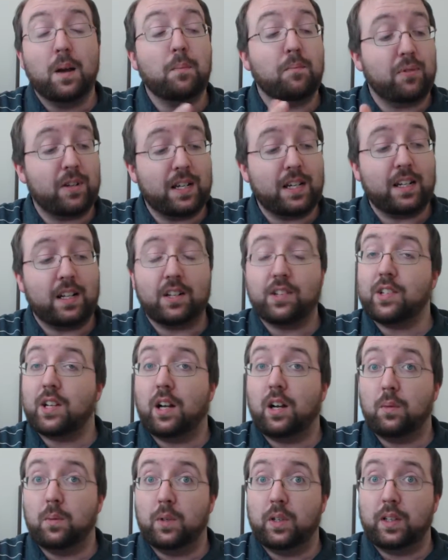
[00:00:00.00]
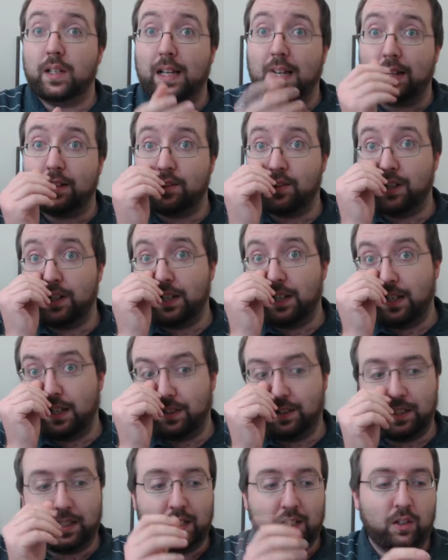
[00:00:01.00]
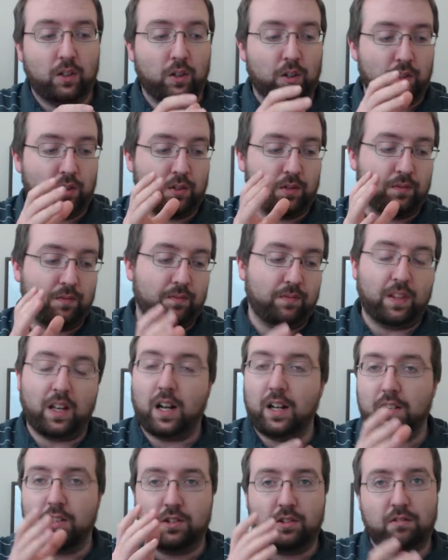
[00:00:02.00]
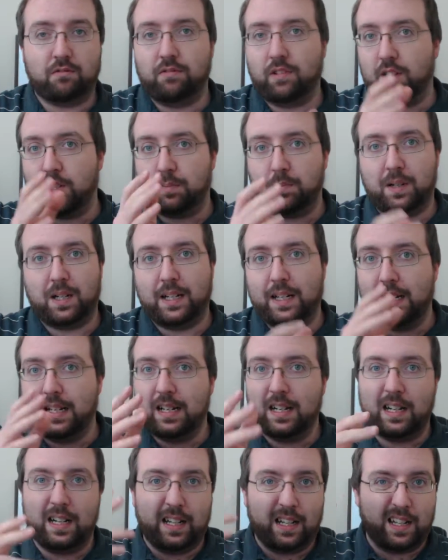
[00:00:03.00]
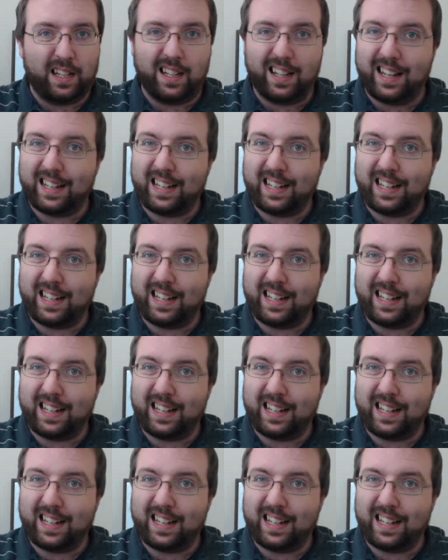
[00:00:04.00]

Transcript: Pretty nice artwork, actually. I think it looks nice, crisp, clean, clear.